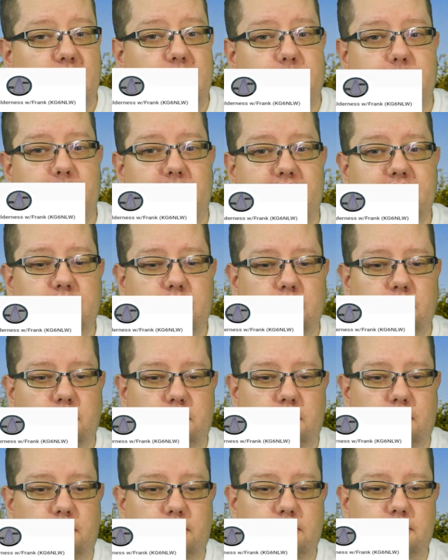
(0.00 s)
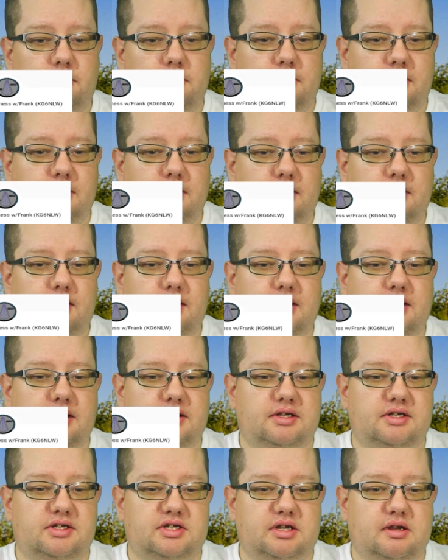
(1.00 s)
My goal
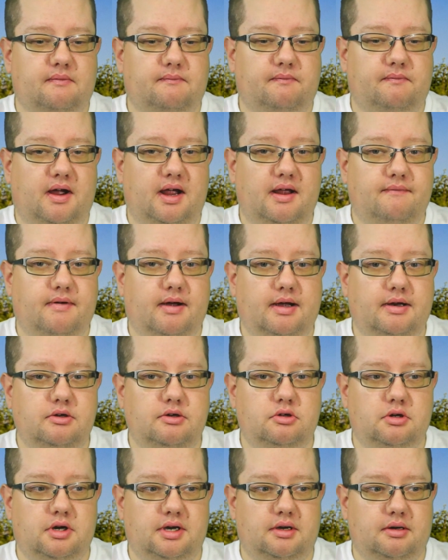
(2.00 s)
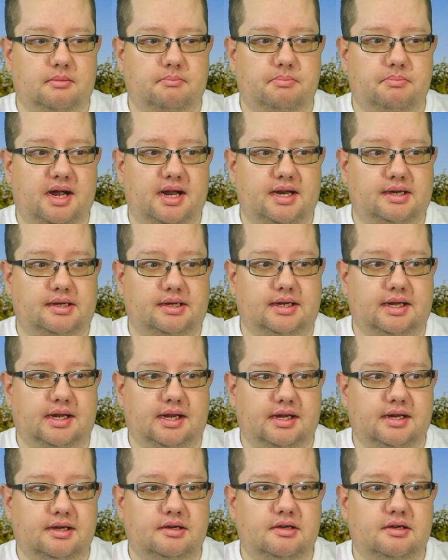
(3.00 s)
is 500 by the
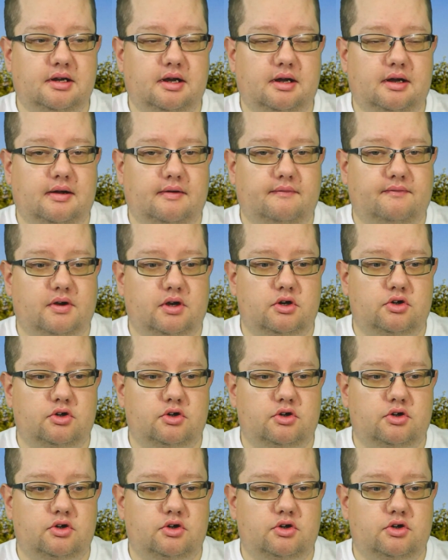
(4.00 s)
end of